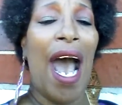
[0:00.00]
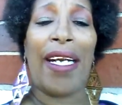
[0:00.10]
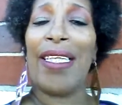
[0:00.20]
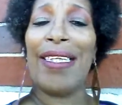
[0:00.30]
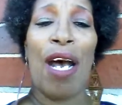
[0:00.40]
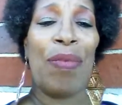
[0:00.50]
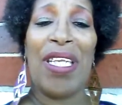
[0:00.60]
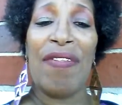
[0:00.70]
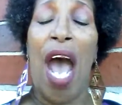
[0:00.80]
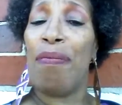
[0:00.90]
I could not
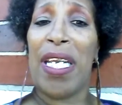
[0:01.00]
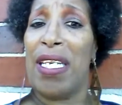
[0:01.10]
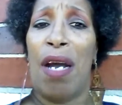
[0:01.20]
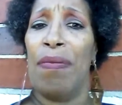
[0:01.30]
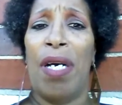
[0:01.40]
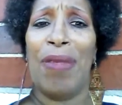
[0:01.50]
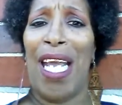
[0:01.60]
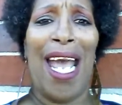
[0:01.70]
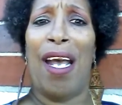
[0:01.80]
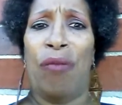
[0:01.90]
believe it. I mean, I'm
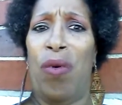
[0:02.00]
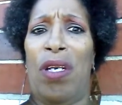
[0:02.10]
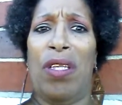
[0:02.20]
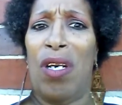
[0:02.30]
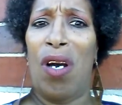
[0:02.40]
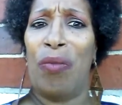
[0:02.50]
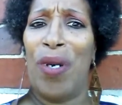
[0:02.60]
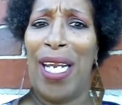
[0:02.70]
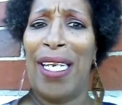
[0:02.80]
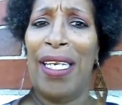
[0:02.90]
like, what, Lord,
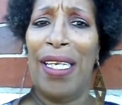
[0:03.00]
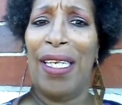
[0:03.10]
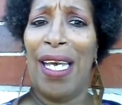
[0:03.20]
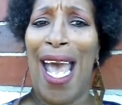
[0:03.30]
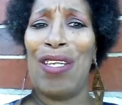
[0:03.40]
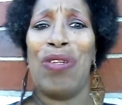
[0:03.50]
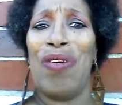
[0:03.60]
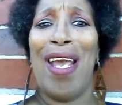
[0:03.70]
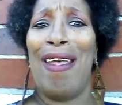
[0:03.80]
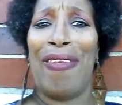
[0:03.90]
really? I don't
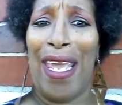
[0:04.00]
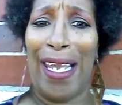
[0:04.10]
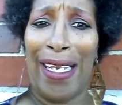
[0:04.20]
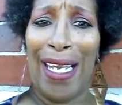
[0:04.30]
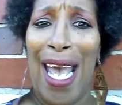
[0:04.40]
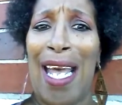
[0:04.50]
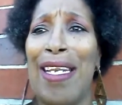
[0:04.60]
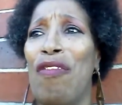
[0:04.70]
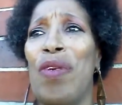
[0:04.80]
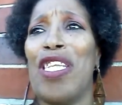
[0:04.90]
do anything.
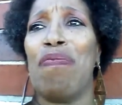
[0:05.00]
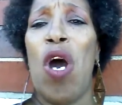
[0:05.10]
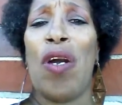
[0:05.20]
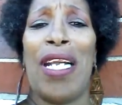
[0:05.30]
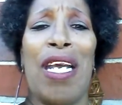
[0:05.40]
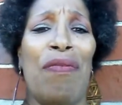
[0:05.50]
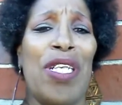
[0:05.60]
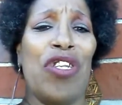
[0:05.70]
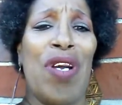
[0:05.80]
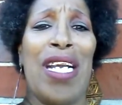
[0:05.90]
I never been smoke. I never
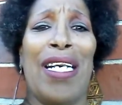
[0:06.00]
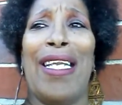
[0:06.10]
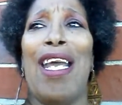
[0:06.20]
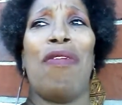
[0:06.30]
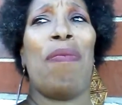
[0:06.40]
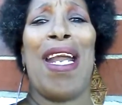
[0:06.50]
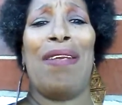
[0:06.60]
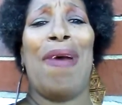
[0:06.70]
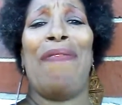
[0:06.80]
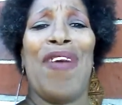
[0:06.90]
been drinker. There ain't
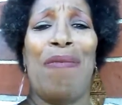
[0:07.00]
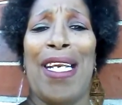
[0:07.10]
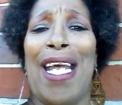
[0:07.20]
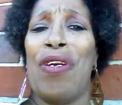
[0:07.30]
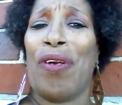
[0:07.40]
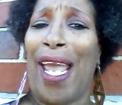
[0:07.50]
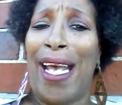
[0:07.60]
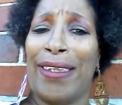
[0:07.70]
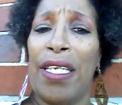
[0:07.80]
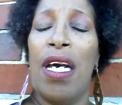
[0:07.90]
nobody in my family got no
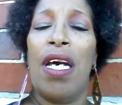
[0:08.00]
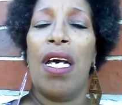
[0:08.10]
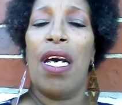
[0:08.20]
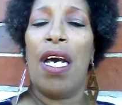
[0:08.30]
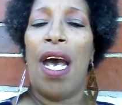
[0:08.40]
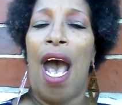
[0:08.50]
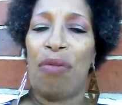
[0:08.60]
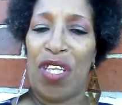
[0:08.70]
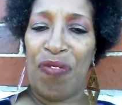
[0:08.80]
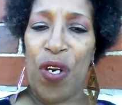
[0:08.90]
cancer.
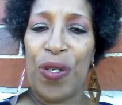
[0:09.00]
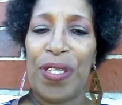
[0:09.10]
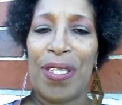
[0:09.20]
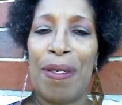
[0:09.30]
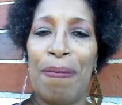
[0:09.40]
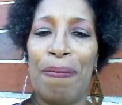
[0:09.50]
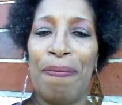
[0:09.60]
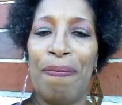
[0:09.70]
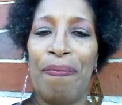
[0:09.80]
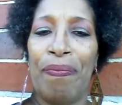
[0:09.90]
I was the first.
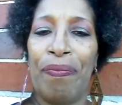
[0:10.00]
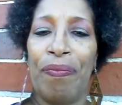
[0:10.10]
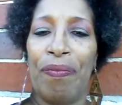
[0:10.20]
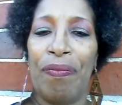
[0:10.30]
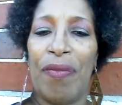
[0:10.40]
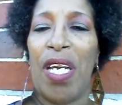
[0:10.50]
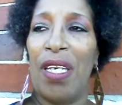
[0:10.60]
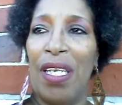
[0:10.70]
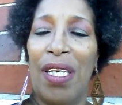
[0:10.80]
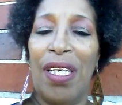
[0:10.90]

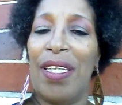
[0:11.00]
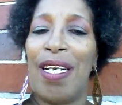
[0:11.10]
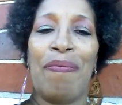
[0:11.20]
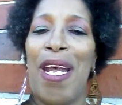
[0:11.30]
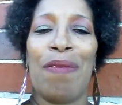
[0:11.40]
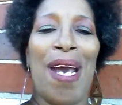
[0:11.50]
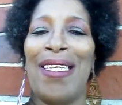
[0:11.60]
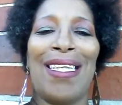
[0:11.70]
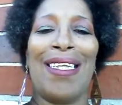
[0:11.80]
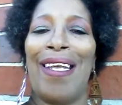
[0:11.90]
It doesn't matter
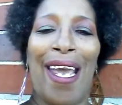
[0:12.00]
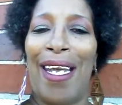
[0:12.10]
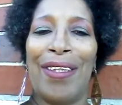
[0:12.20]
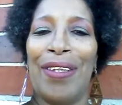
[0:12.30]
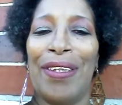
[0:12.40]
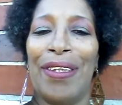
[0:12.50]
about none of that.